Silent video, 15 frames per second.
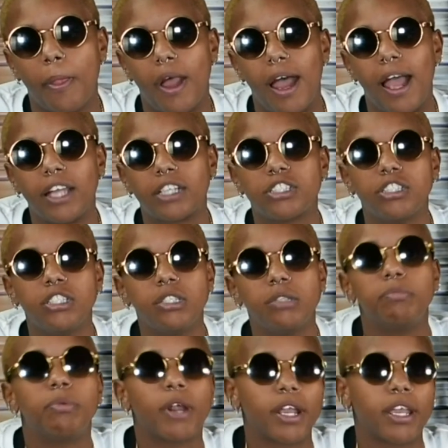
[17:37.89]
actually
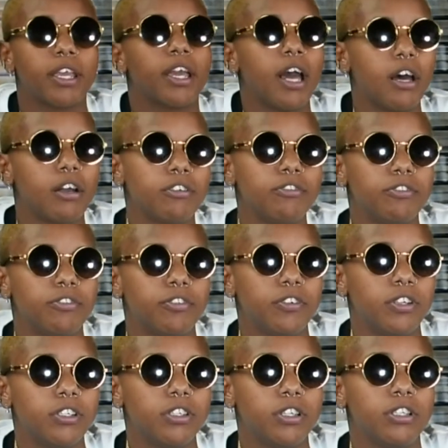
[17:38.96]
breaking out of
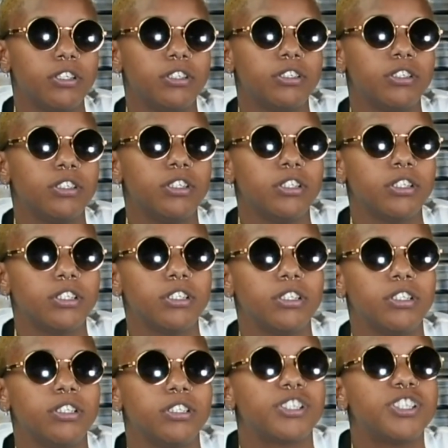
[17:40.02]

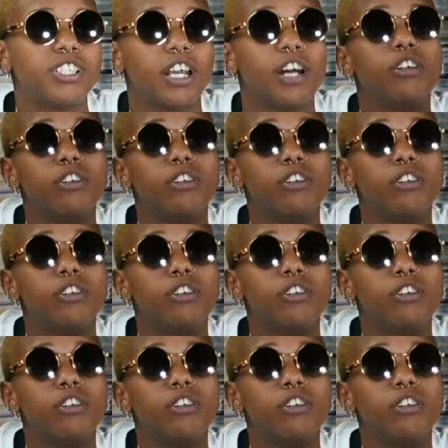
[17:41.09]
the shell